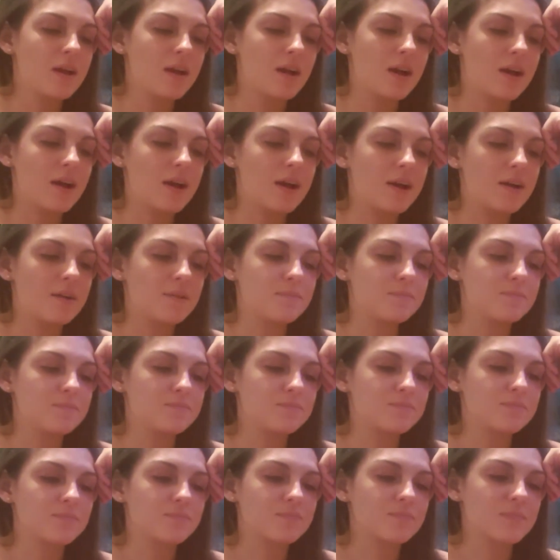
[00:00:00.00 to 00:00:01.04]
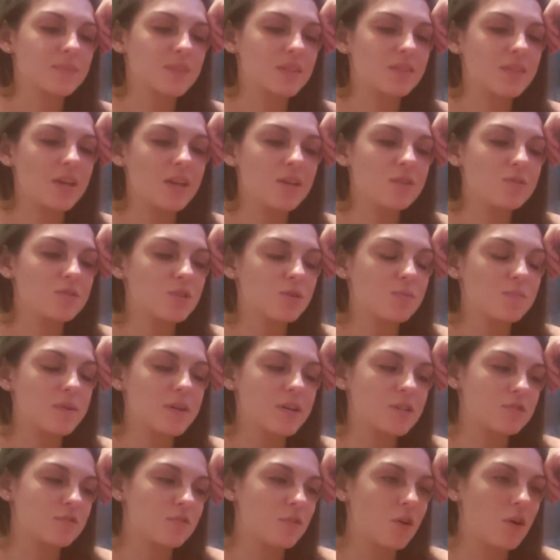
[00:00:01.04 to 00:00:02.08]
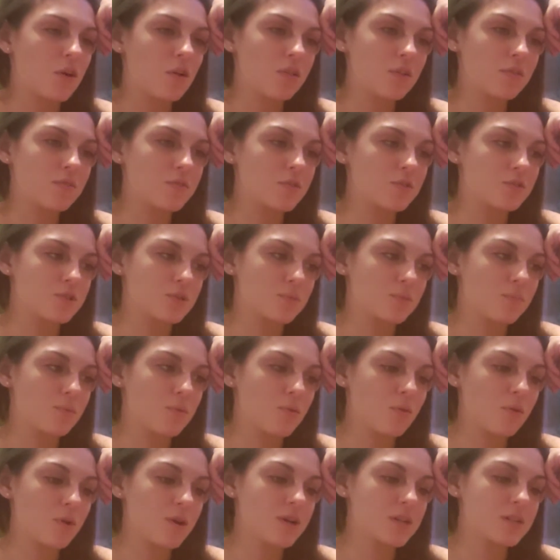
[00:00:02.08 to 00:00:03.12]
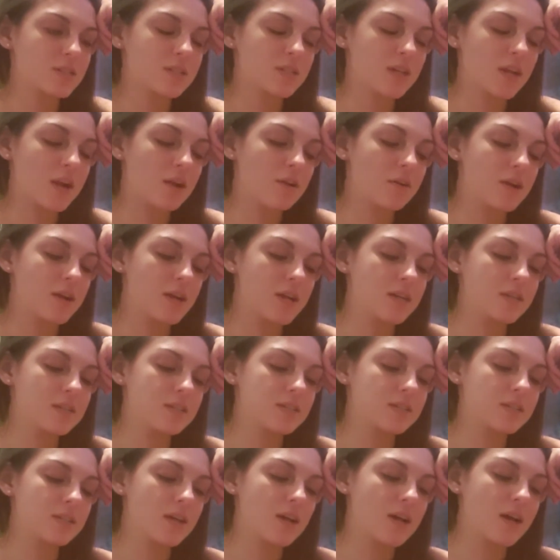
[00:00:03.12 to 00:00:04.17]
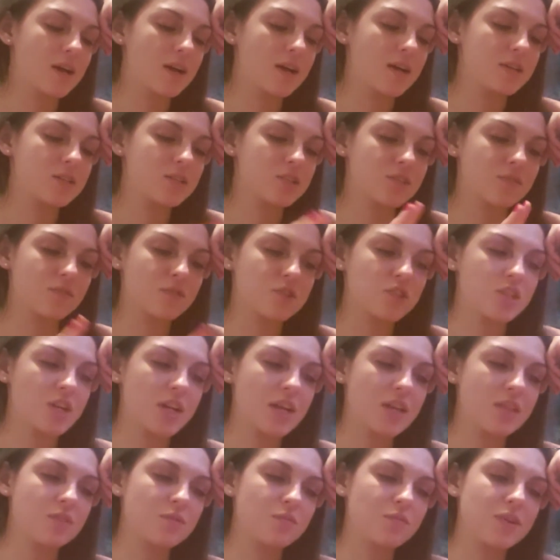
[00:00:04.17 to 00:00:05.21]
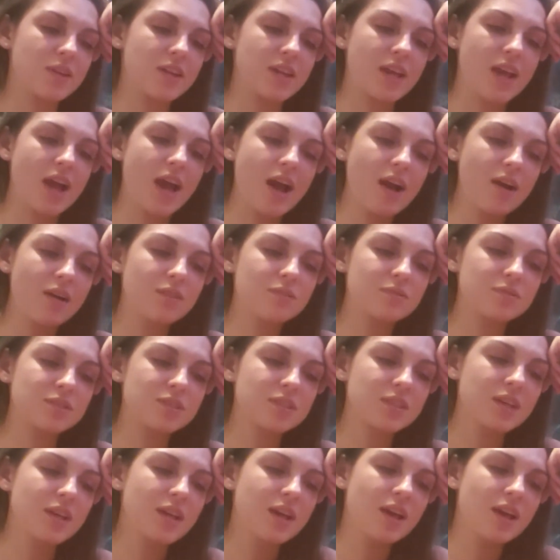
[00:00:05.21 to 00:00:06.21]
thank you so much for all of your support, Aries, and just for checking the reading out,